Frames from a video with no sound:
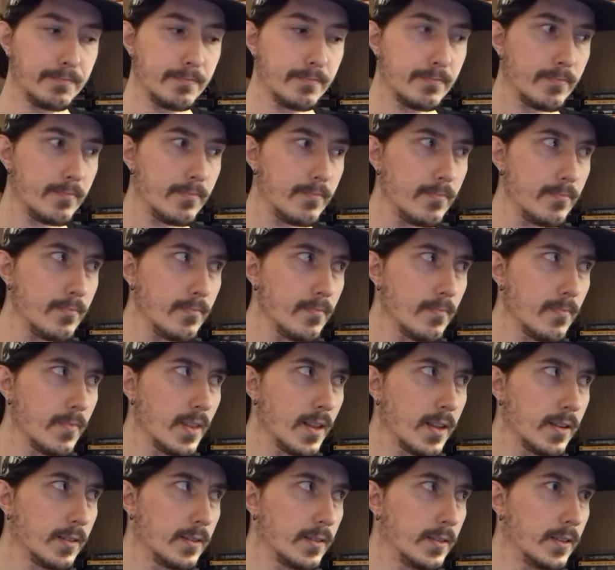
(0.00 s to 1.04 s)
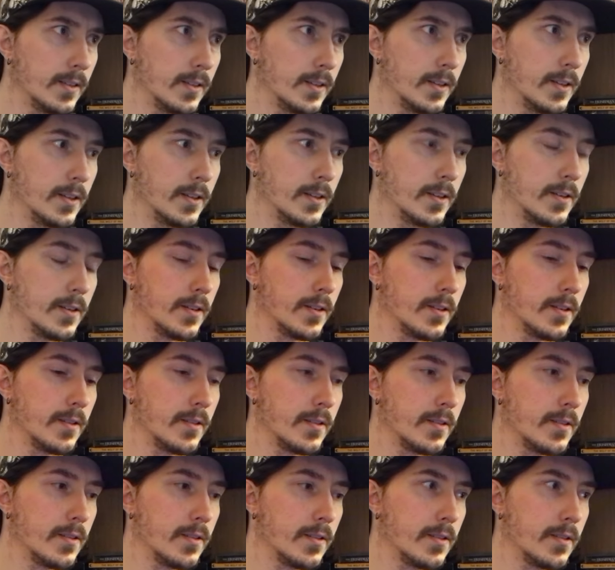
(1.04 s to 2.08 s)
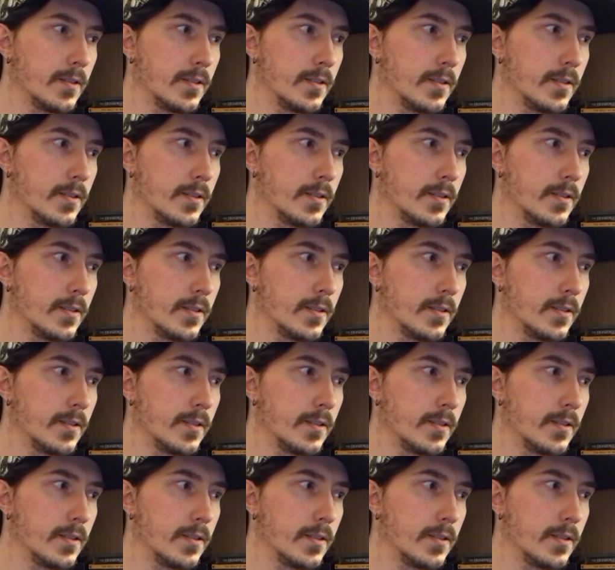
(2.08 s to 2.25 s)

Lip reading: (silence)